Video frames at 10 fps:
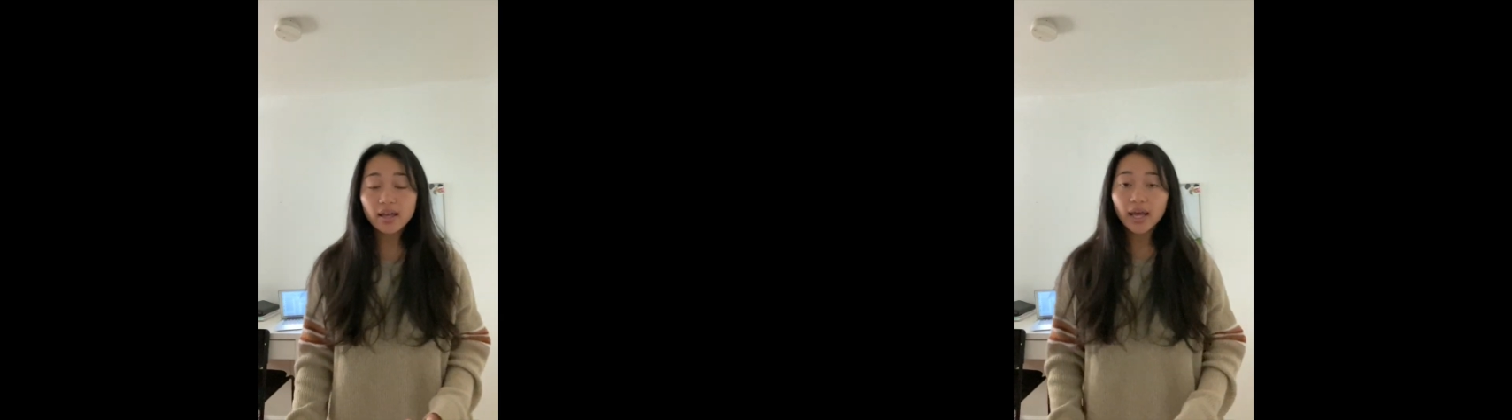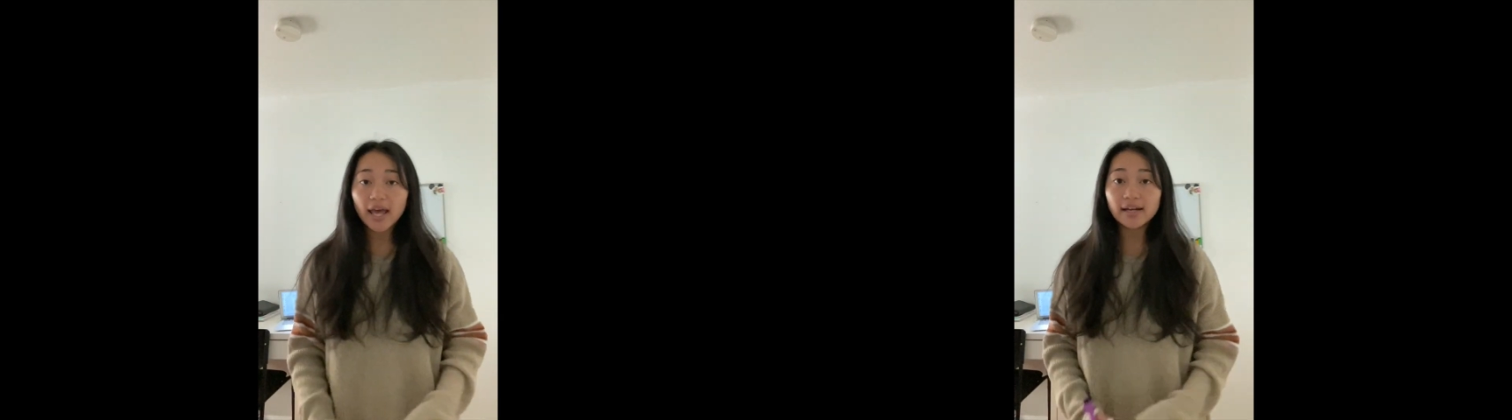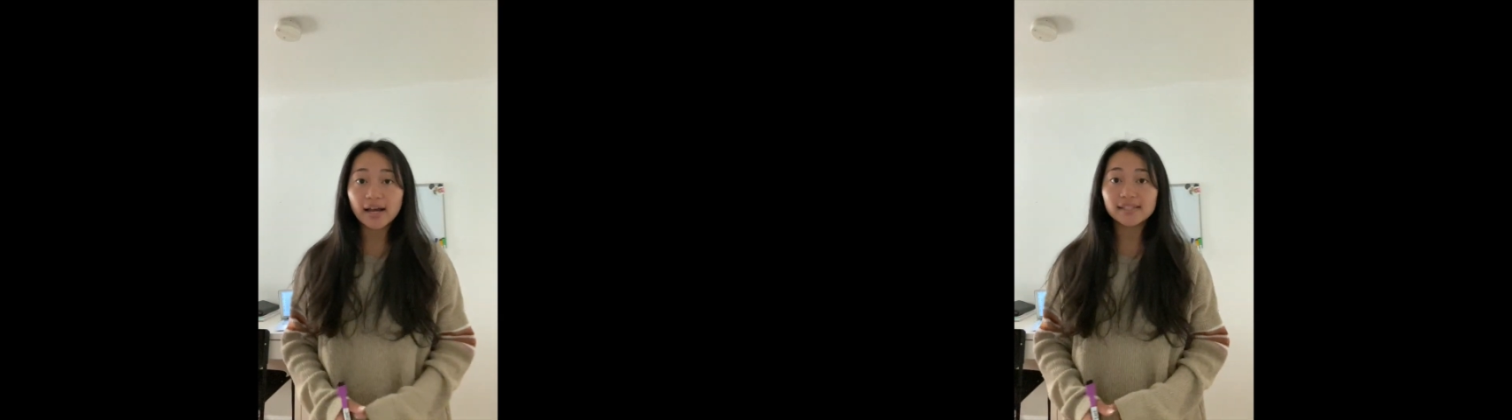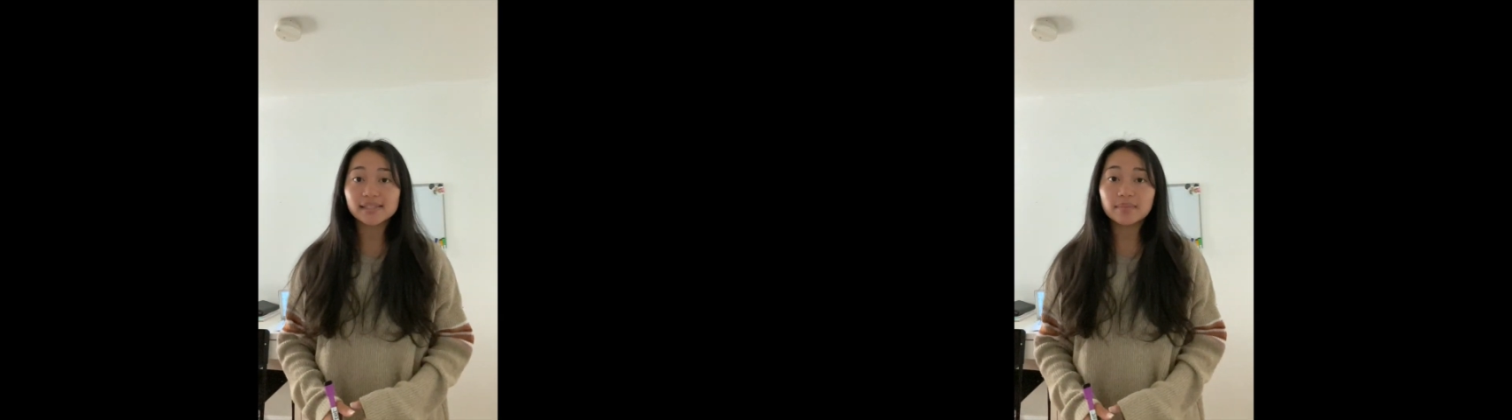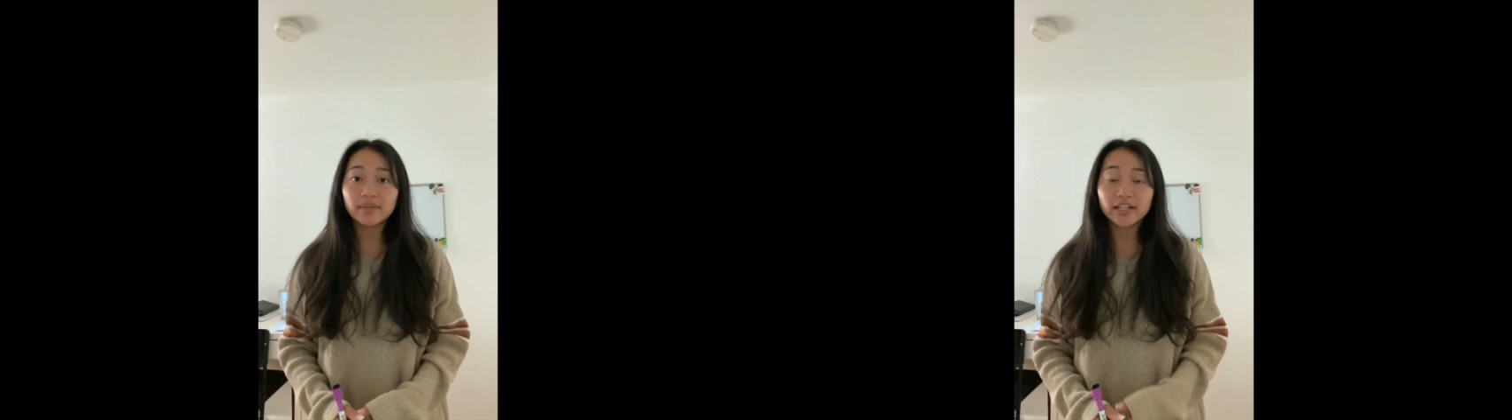and ask
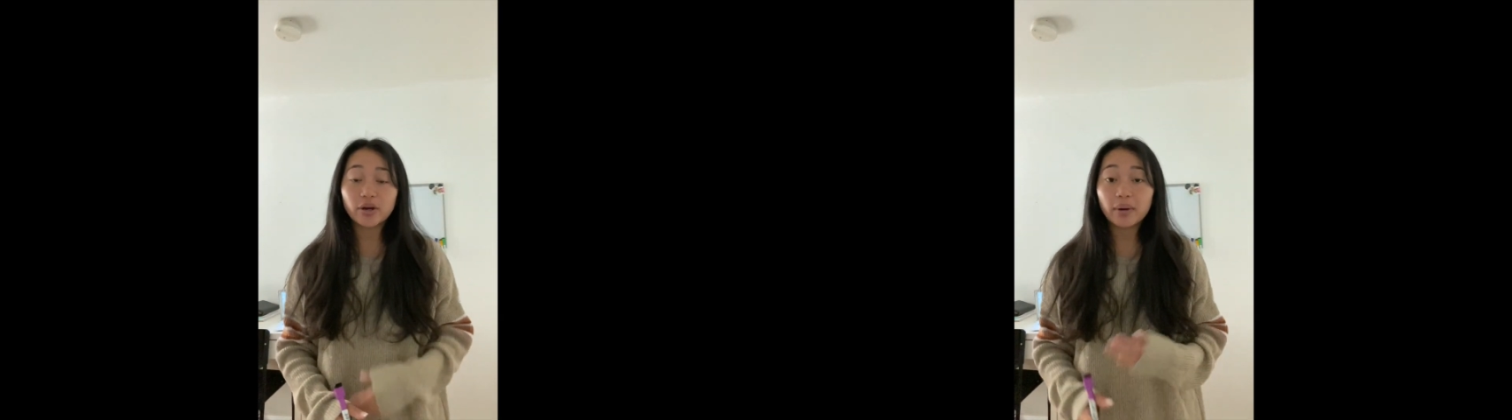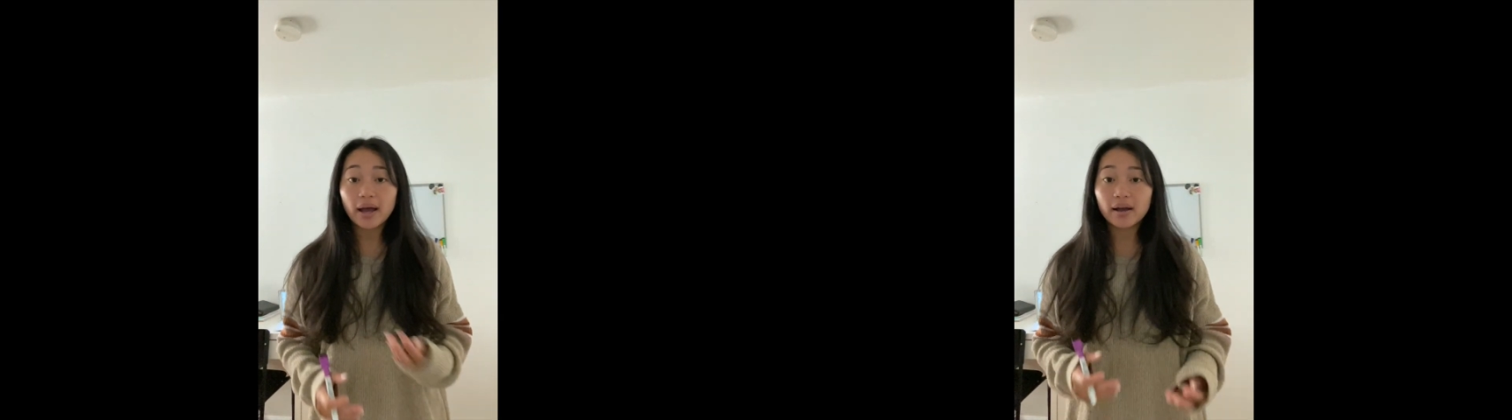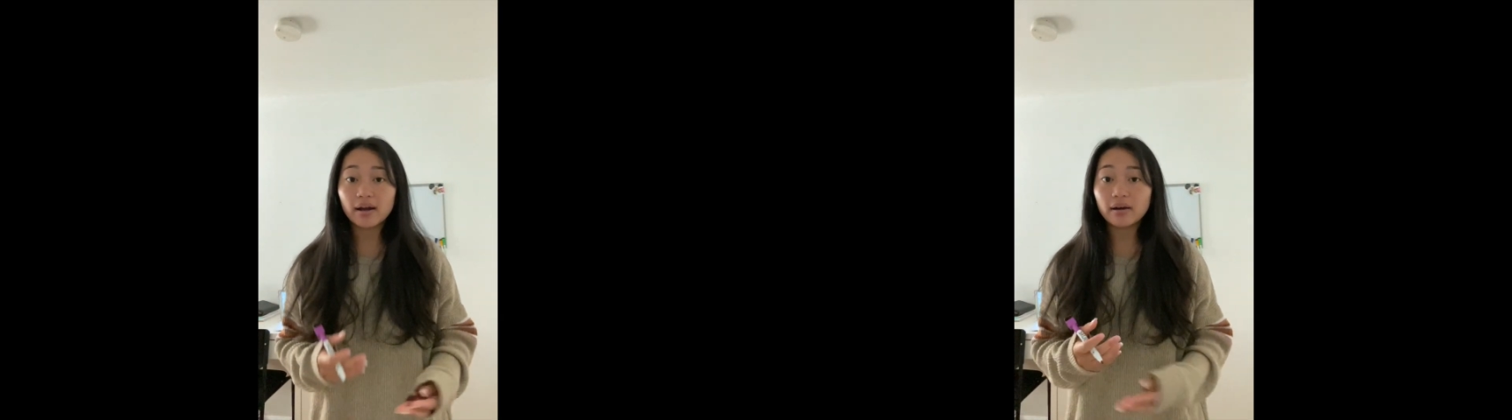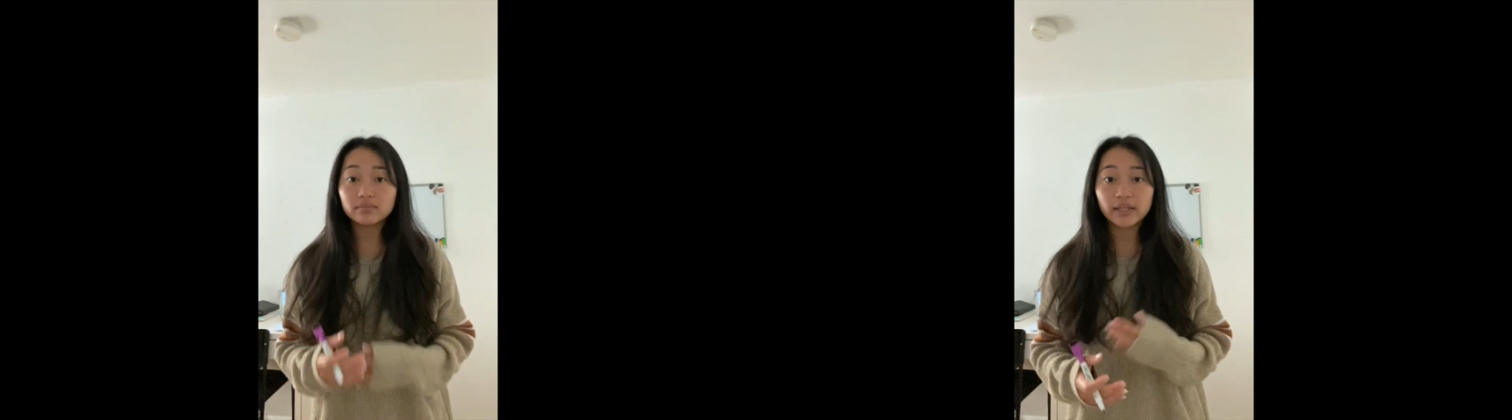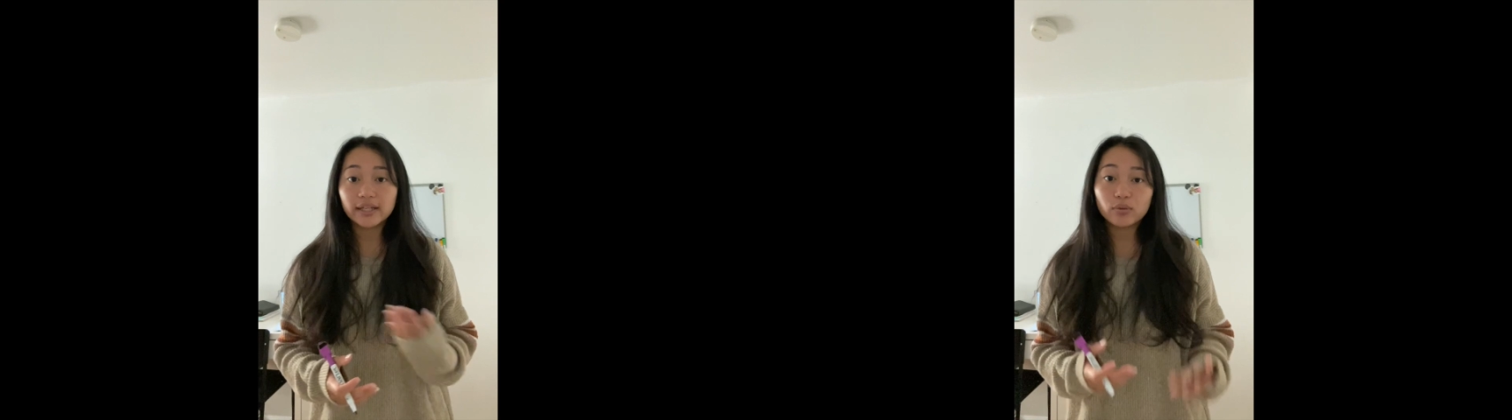them like, oh,
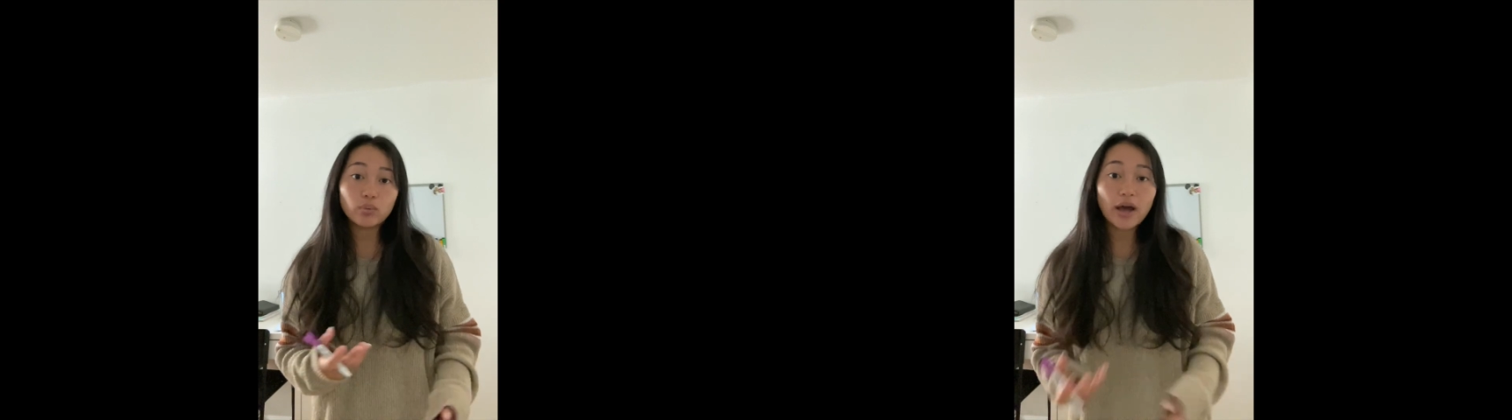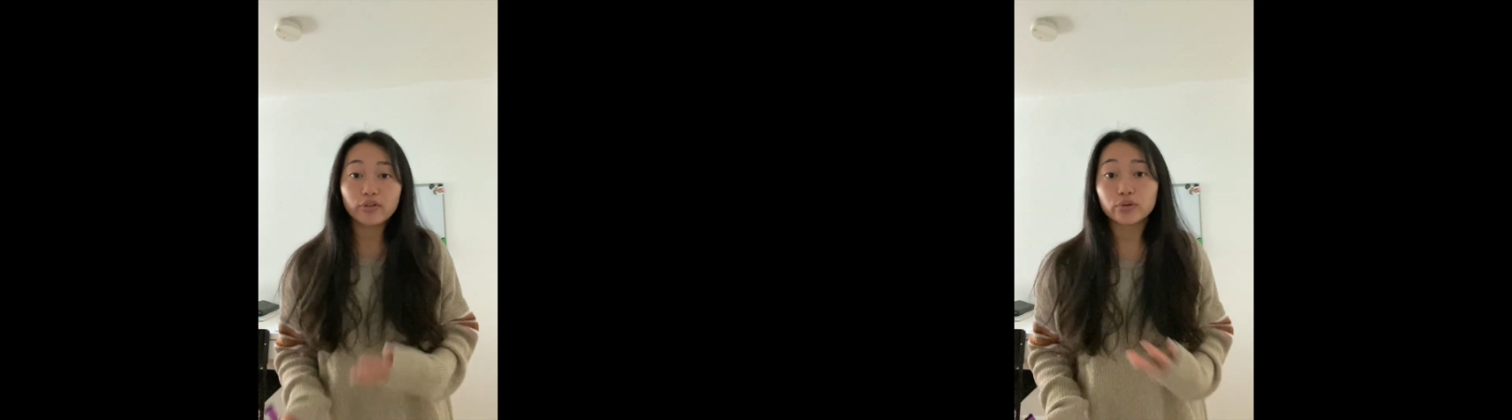how they're